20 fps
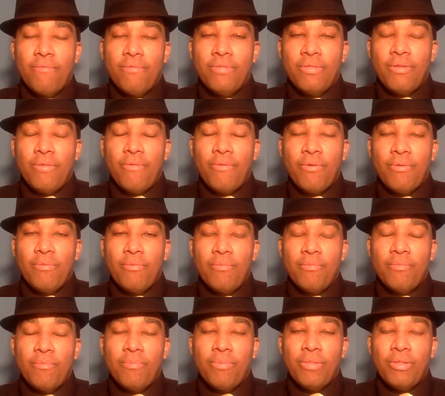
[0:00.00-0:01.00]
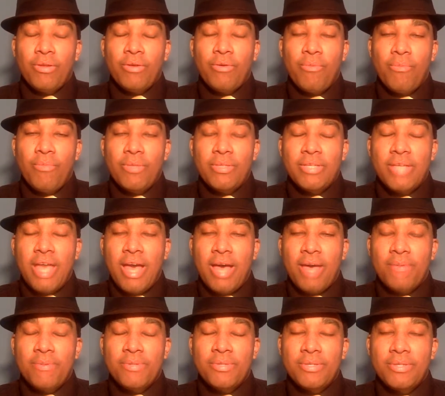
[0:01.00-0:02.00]
different political
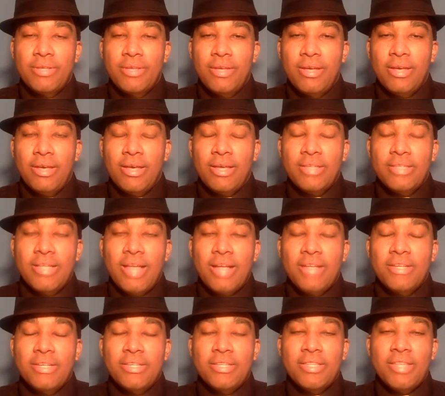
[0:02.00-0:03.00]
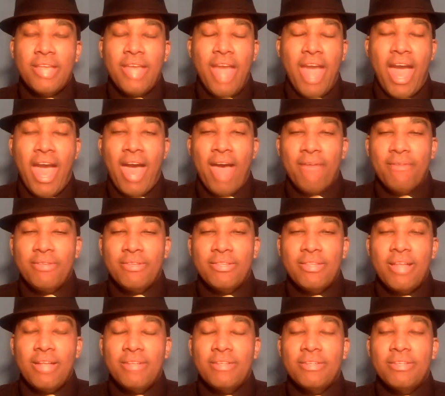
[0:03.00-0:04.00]
mishaps. It's not just the gaffes.
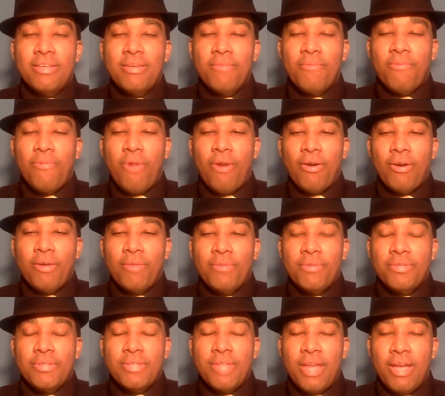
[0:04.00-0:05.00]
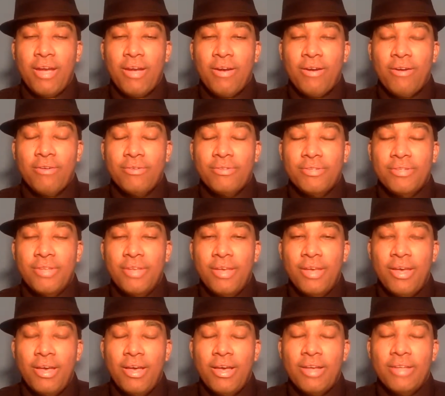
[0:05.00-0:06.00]
It's not just him falling up the stairs.
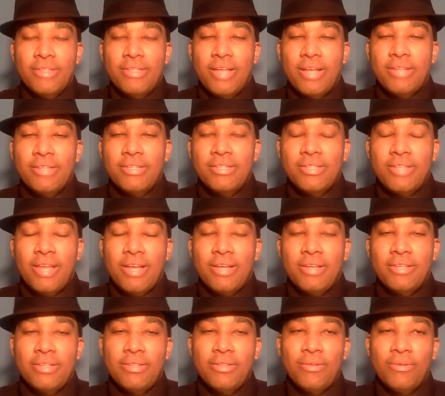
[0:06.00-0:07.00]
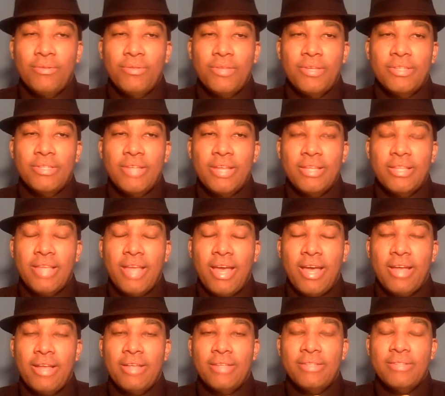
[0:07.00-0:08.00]
It's not just like little things like
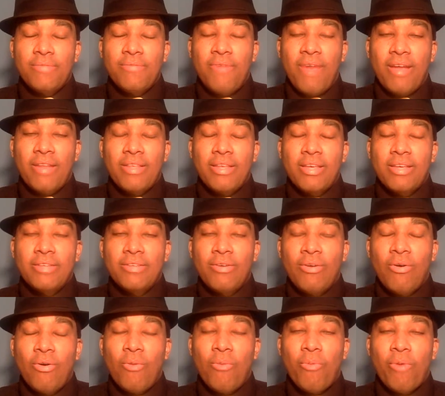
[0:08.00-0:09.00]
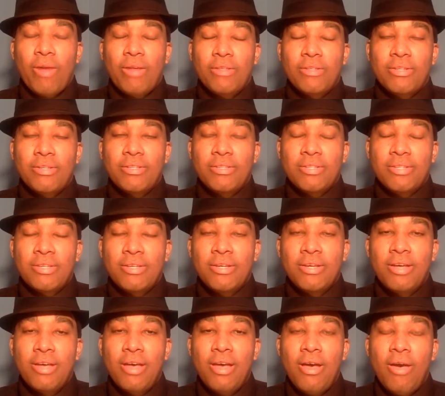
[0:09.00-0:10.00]
that. It's the fact that his whole
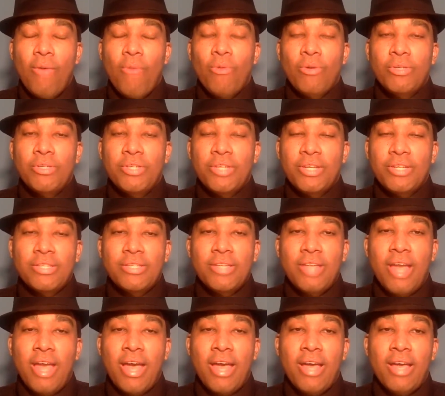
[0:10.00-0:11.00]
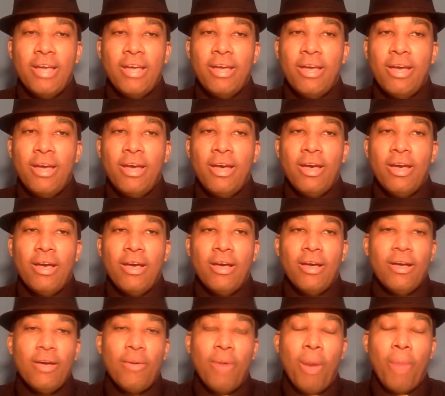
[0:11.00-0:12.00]
presidency was just a
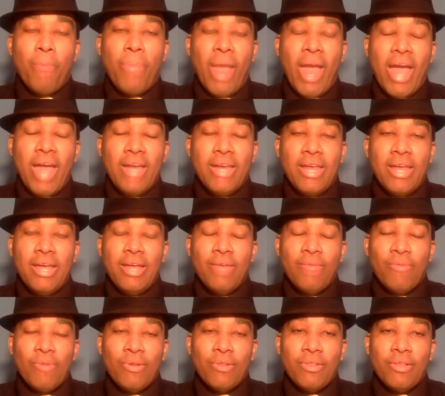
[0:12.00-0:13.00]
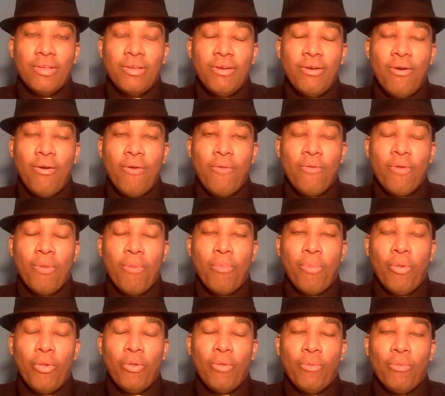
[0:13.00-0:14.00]
Band-Aid, really, over a
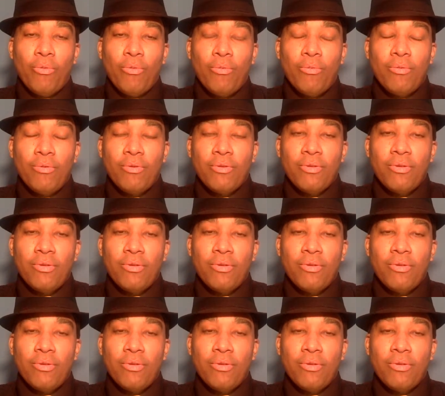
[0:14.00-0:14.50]
bullet wound.